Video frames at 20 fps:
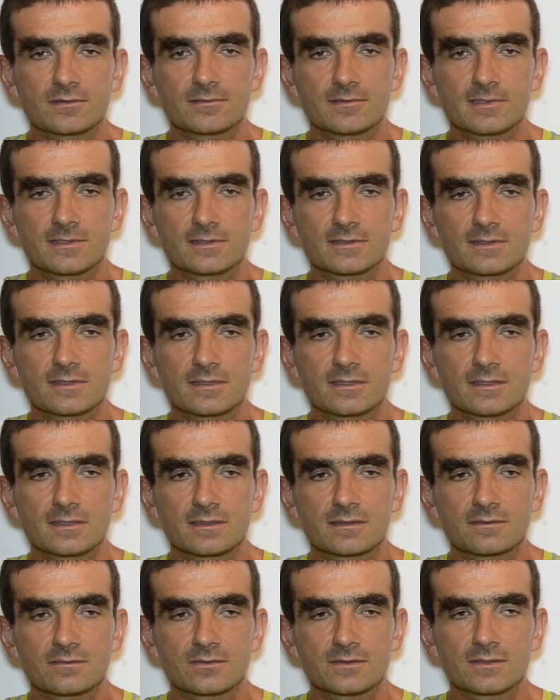it
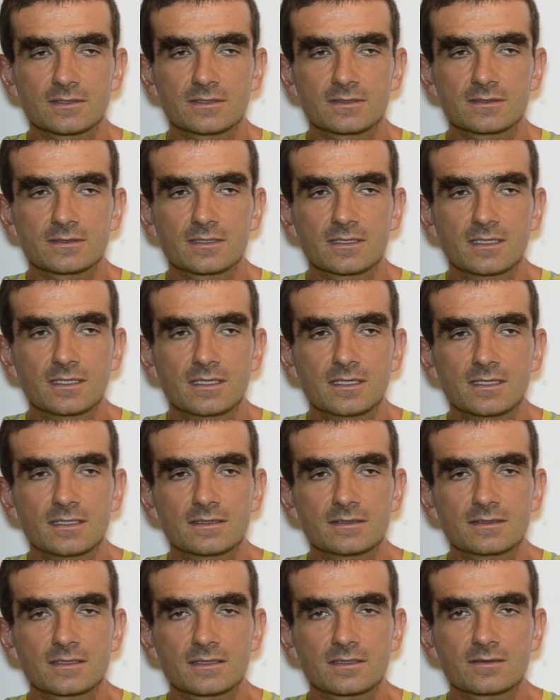was his
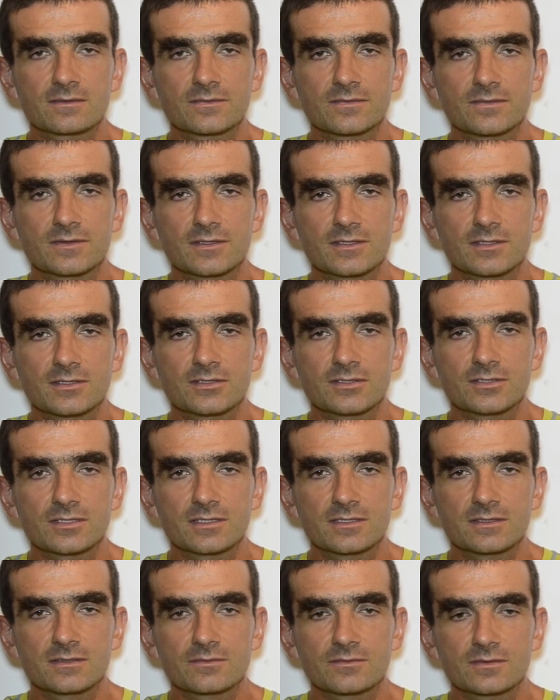second finish
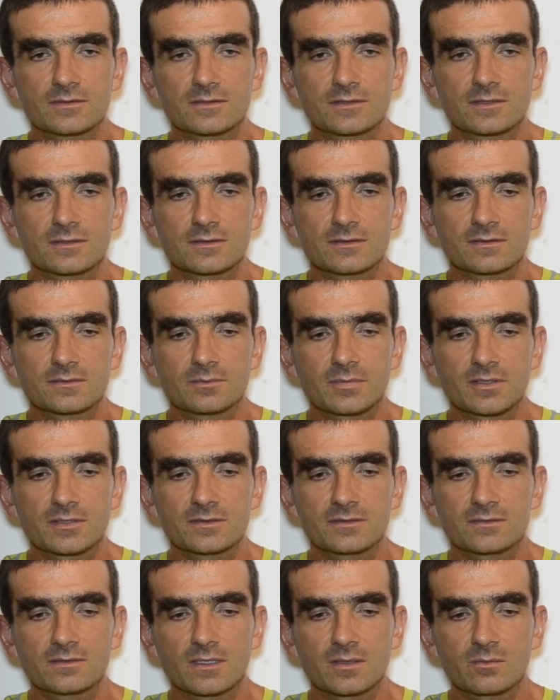and it was his
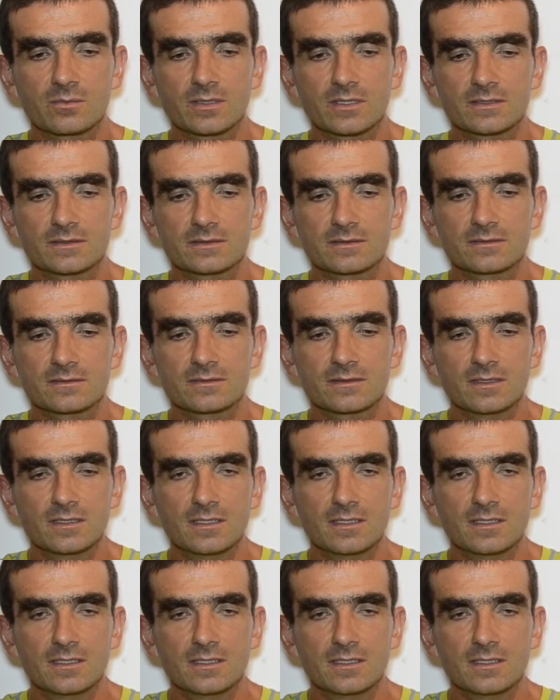personal best.